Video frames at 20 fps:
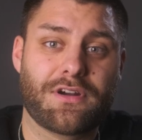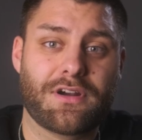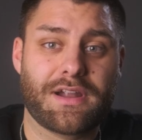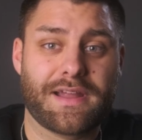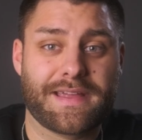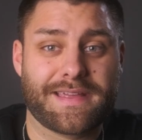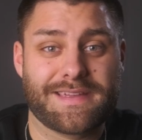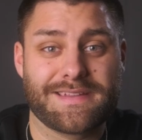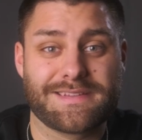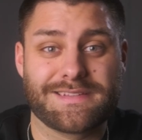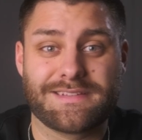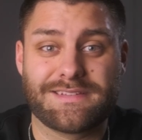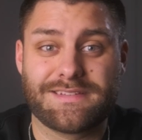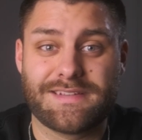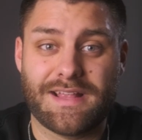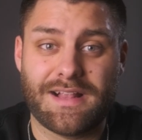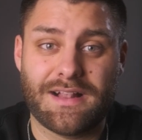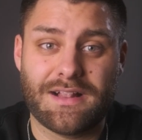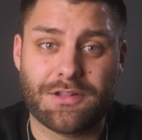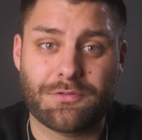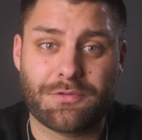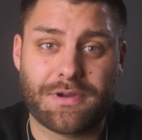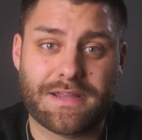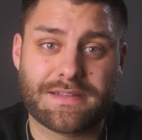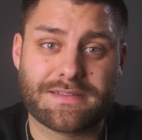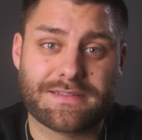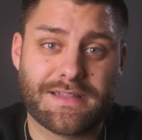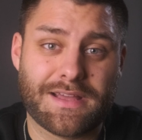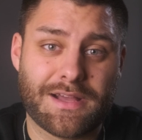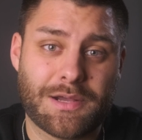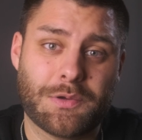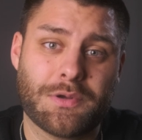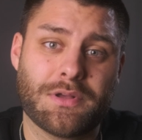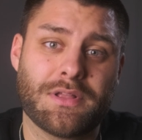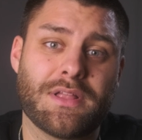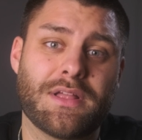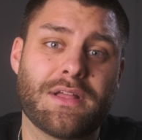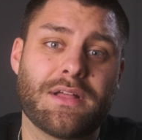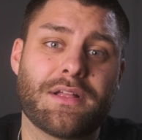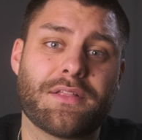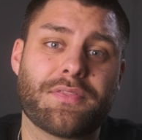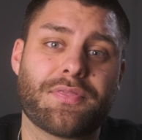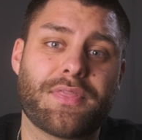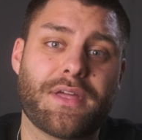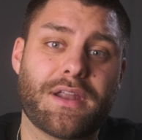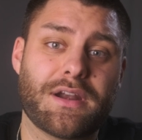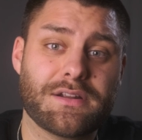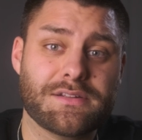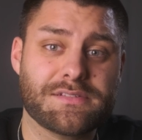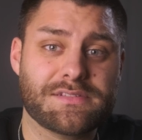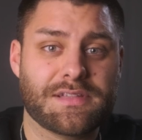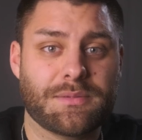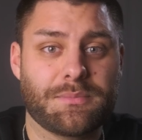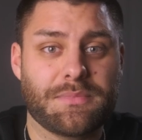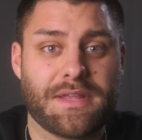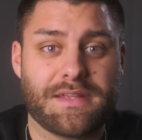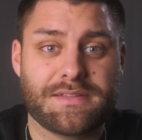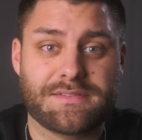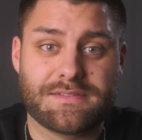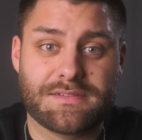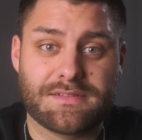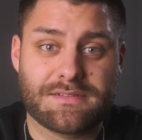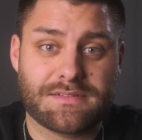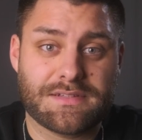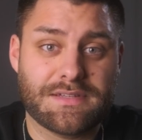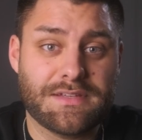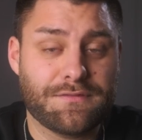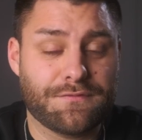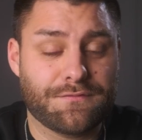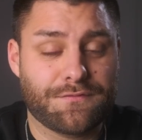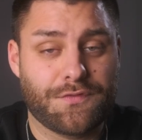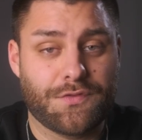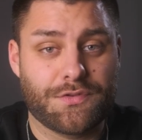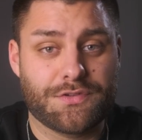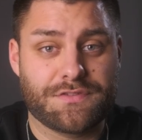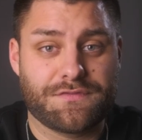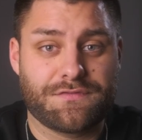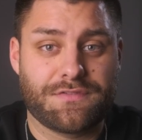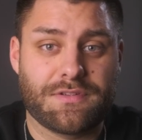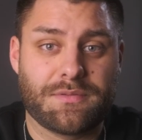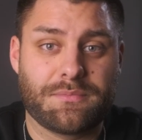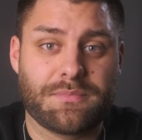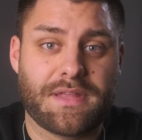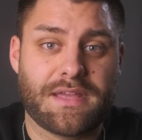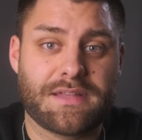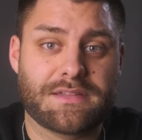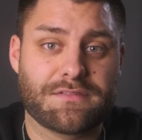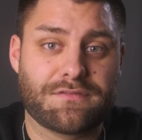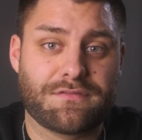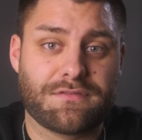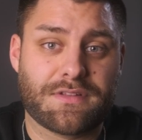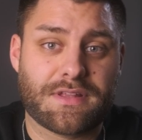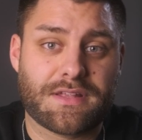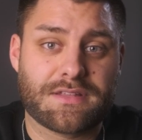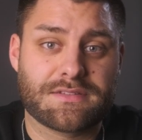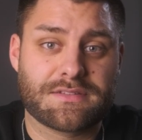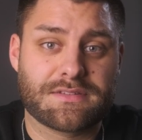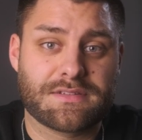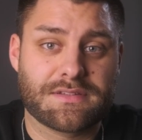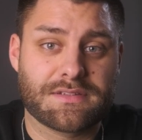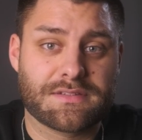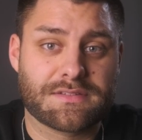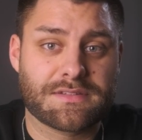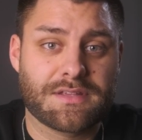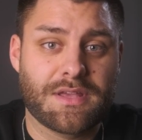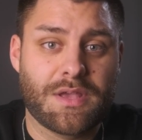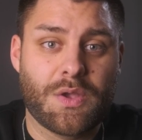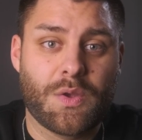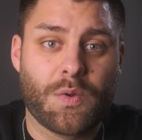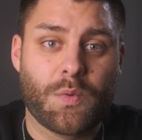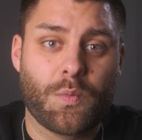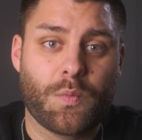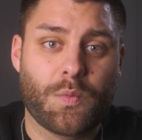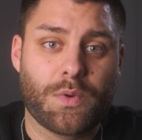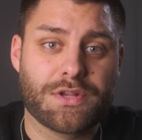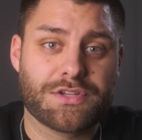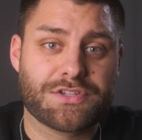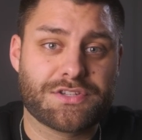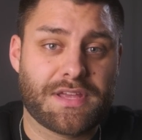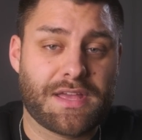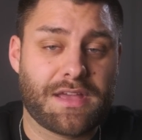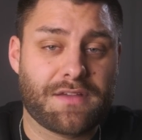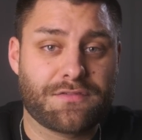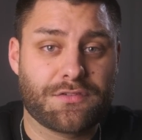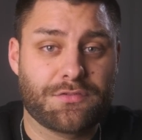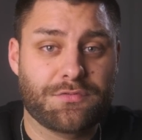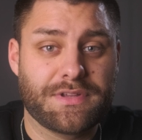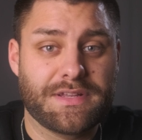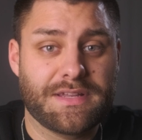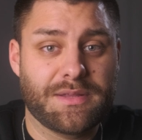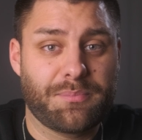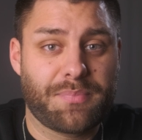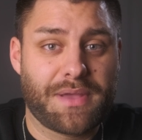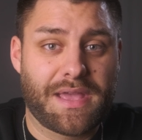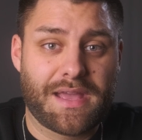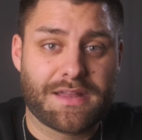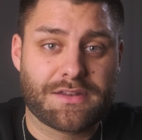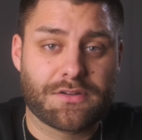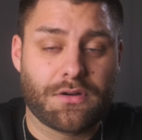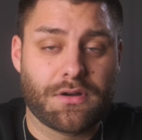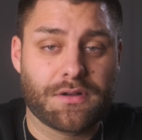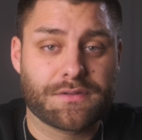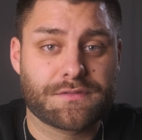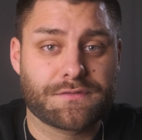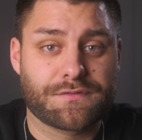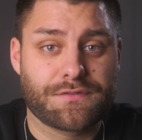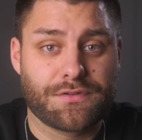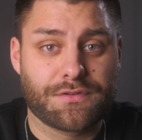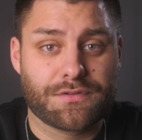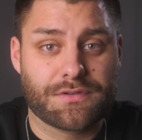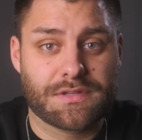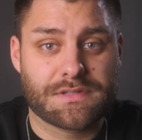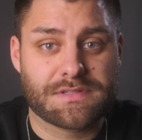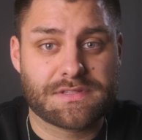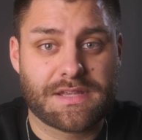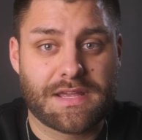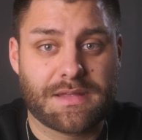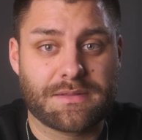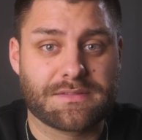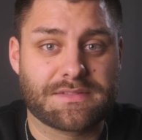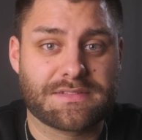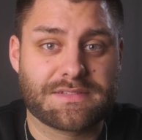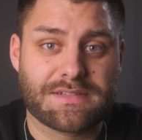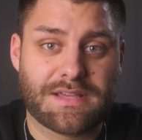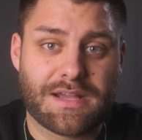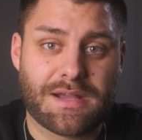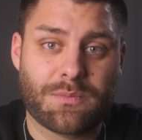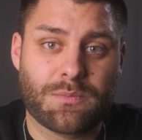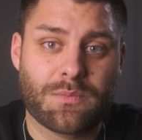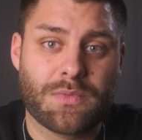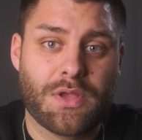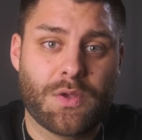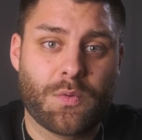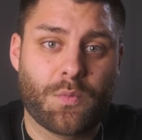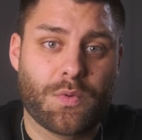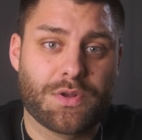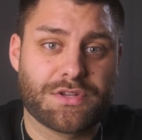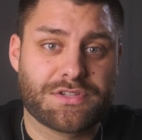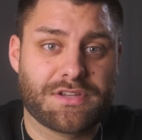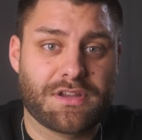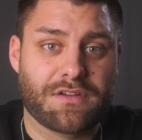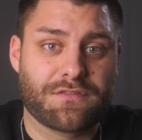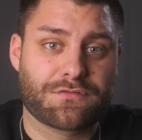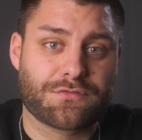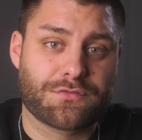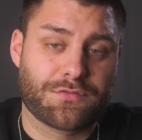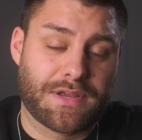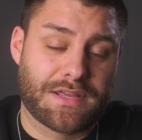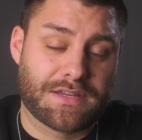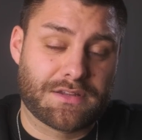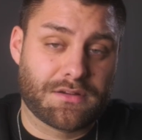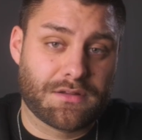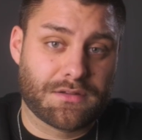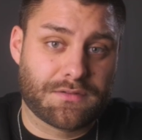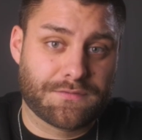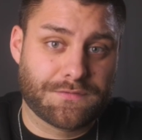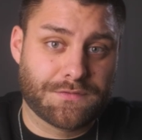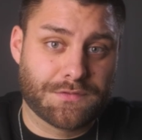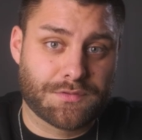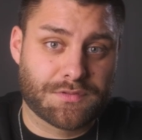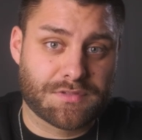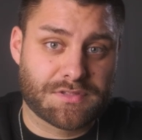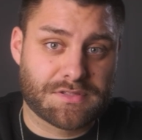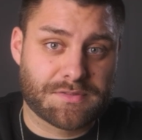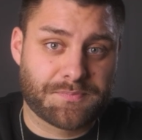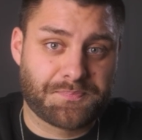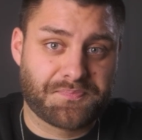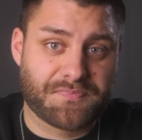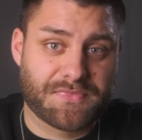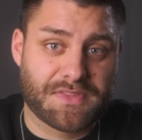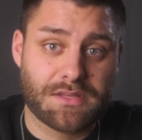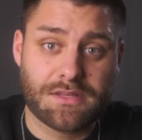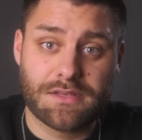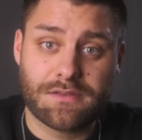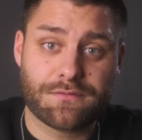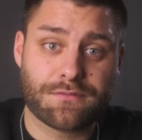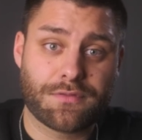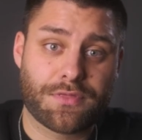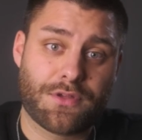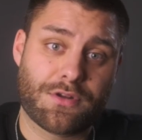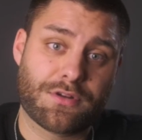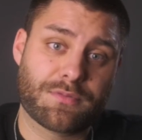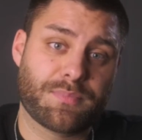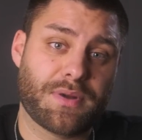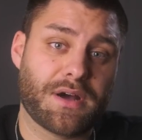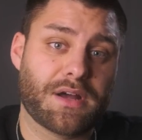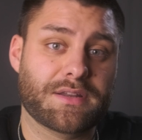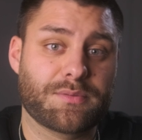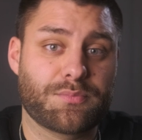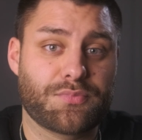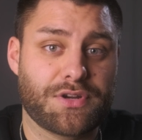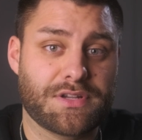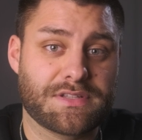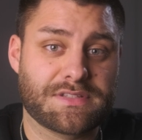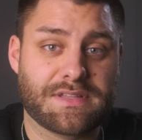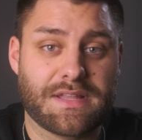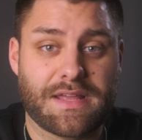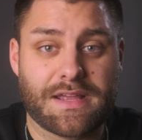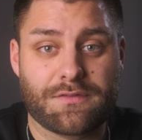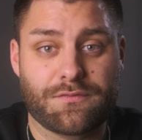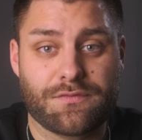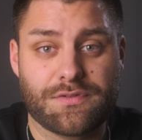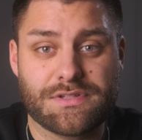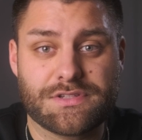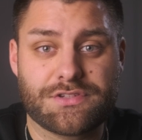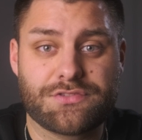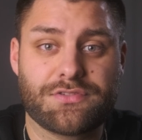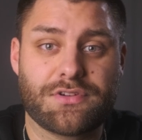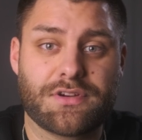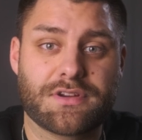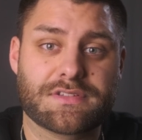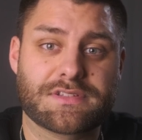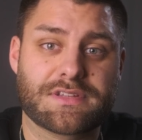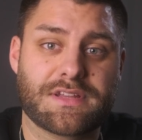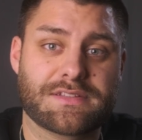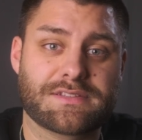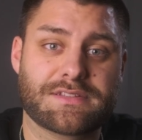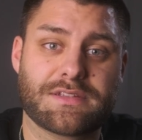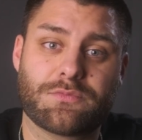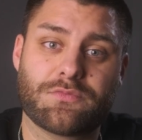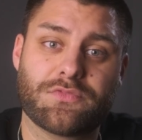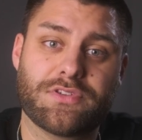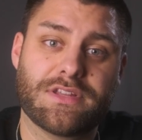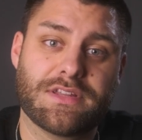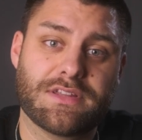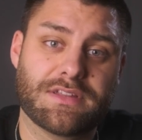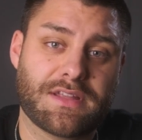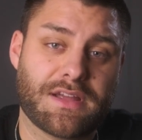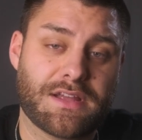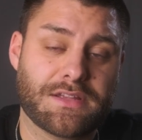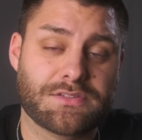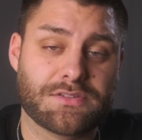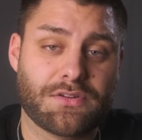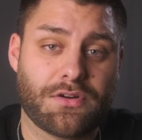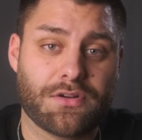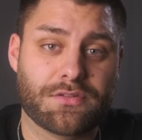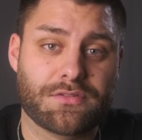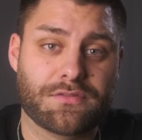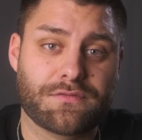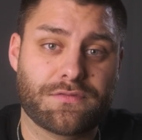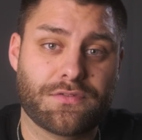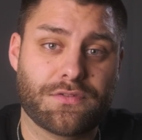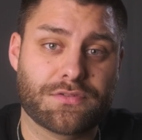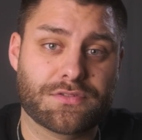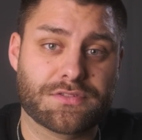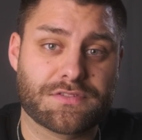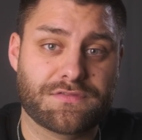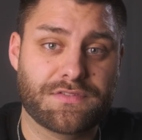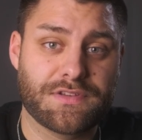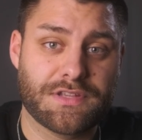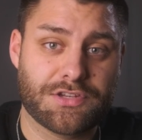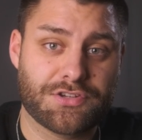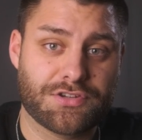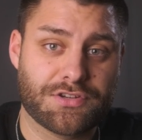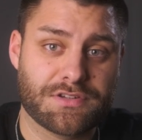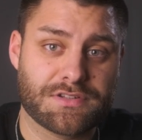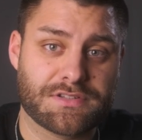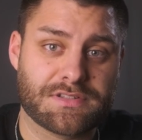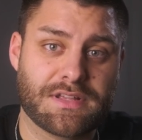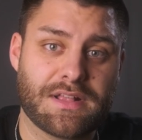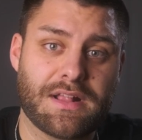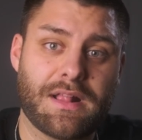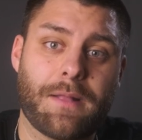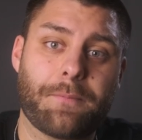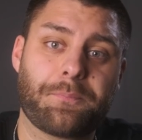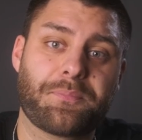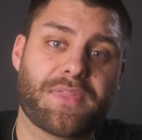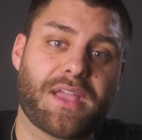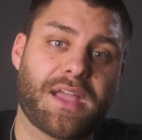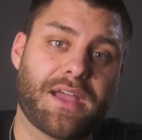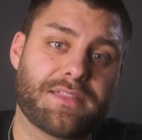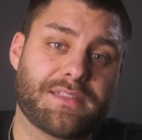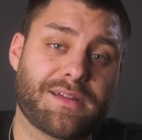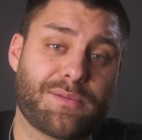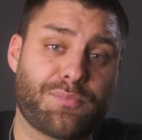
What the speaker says: I can tell right now, there are some lenses, even Fujifilm native lenses, which have a really bad autofocus and some which have great autofocus. Even third-party brands like Viltrox got some really nice autofocus features and are